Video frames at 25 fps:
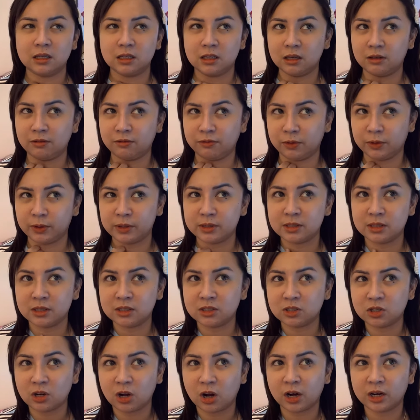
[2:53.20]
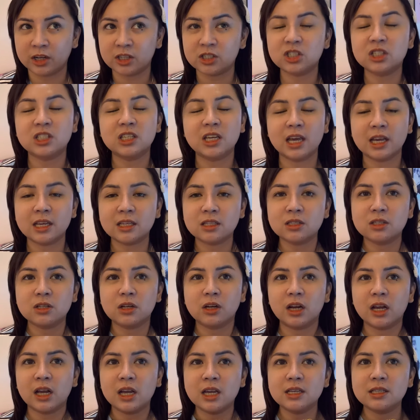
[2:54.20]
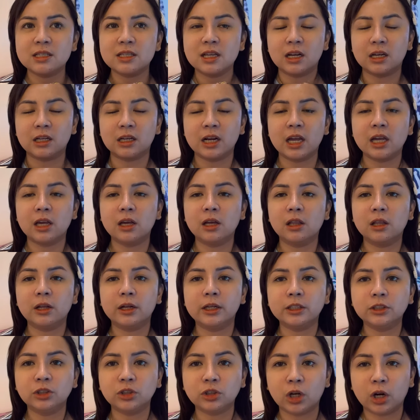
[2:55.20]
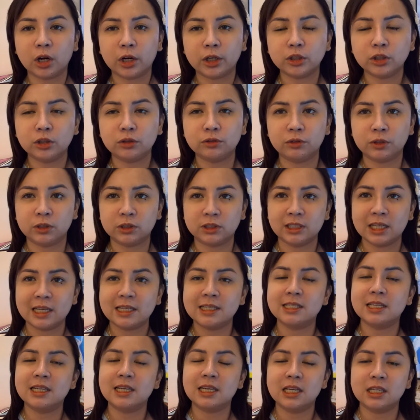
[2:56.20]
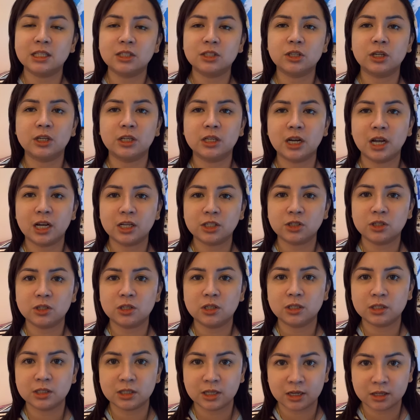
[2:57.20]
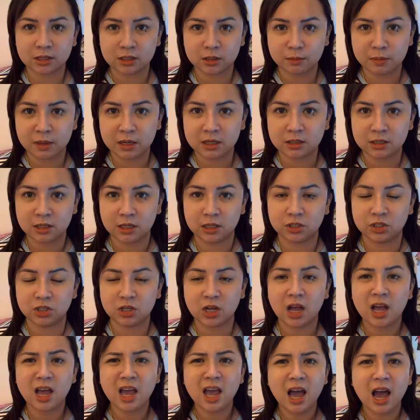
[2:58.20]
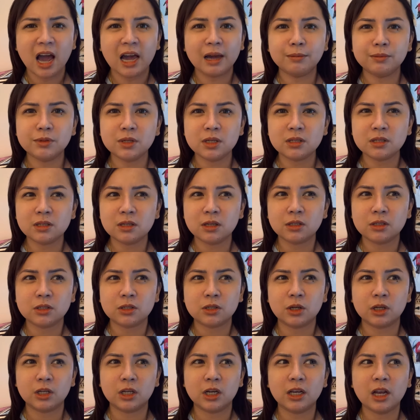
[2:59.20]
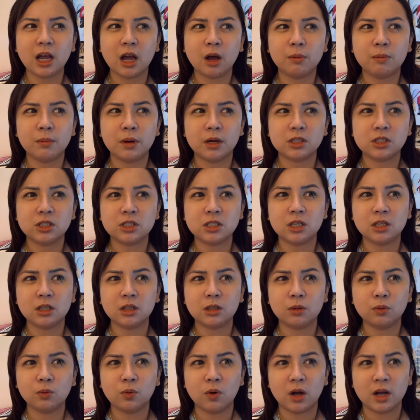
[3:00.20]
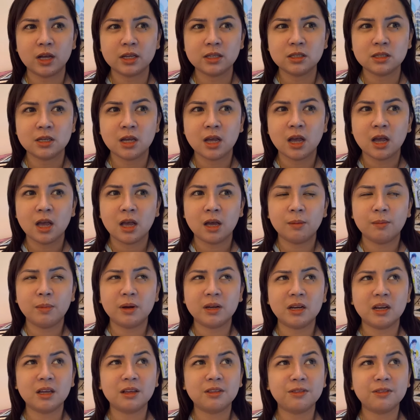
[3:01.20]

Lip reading: if there's a charge. Yes, there is a regular charge for sending international text message. I'm just not certain how much it was, but I